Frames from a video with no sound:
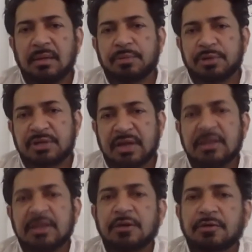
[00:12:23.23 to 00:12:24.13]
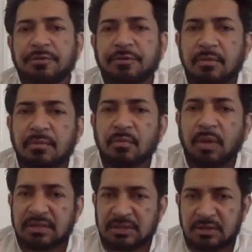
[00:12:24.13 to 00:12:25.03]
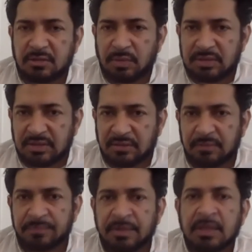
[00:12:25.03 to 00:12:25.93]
protecting you from 1617.